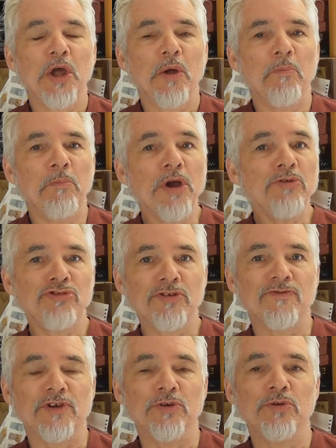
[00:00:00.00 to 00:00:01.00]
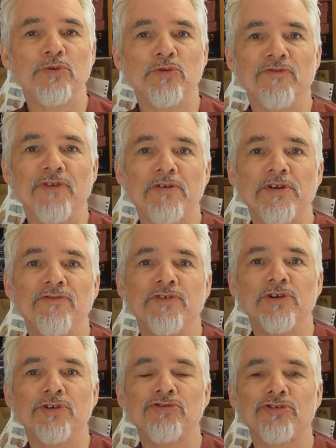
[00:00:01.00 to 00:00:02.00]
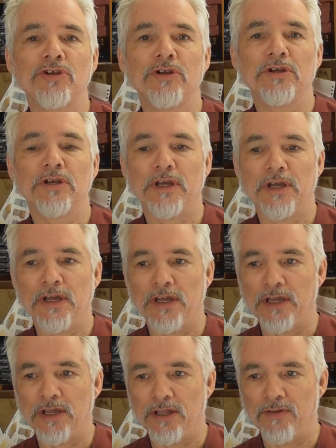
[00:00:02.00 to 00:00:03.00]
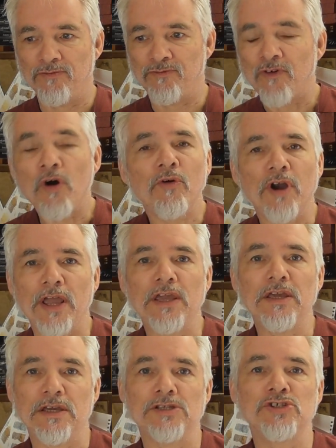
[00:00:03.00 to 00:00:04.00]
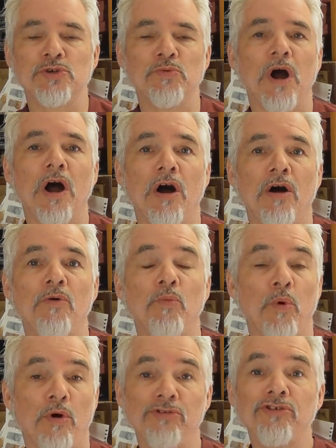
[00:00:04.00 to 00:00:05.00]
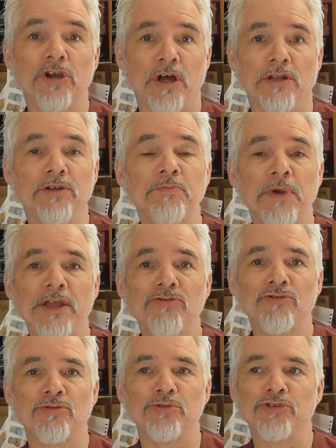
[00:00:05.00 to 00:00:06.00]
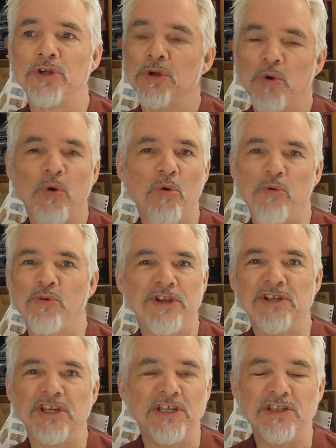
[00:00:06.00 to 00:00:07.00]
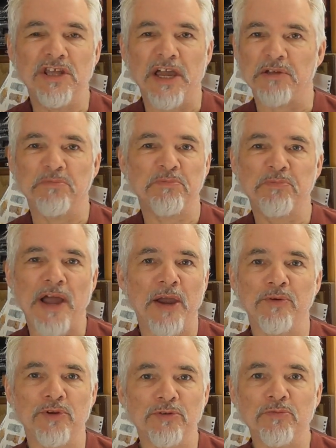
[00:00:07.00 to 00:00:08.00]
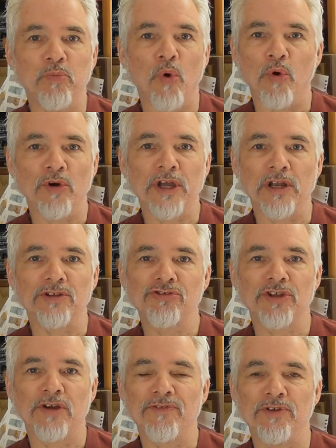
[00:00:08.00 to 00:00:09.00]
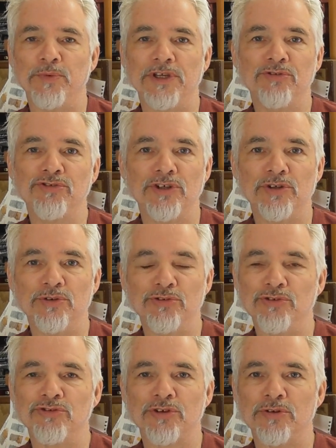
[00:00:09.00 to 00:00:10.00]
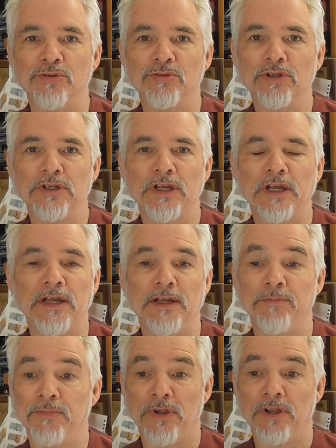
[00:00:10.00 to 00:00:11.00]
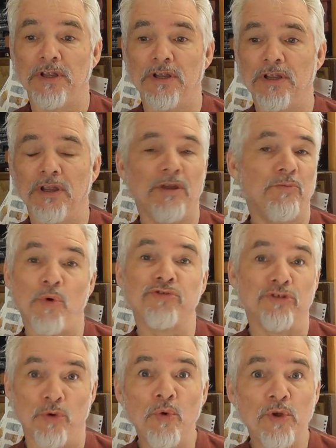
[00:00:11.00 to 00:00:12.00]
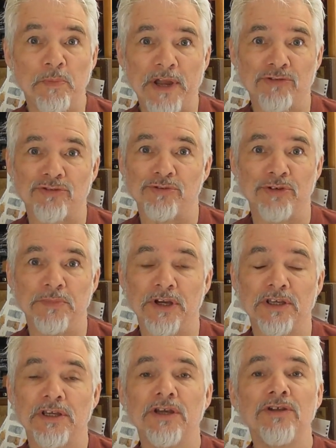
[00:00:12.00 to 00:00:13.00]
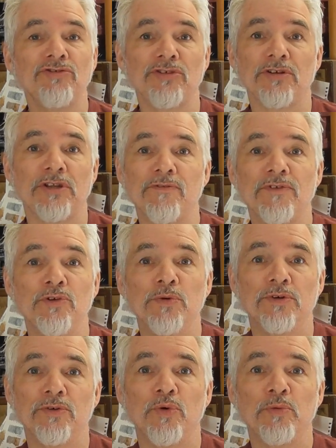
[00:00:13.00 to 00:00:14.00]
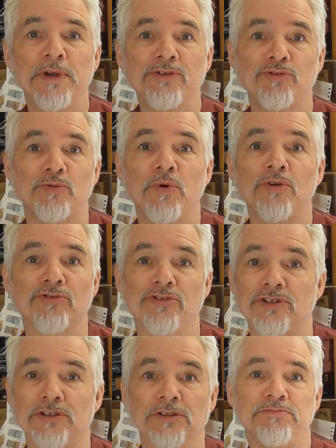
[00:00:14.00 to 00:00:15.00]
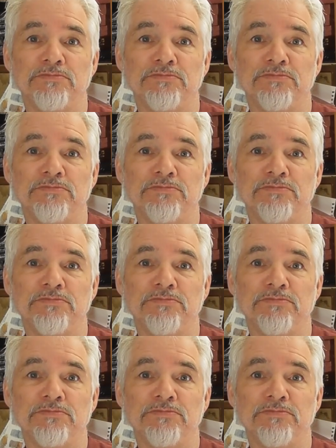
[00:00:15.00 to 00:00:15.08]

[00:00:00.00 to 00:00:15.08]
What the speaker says: most of you, your very first foray into art was coloured pencils, or indeed that powdered watercolour stuff that we used to use at school. It wasn't oil pastels in my case. I never knew what an oil pastel was until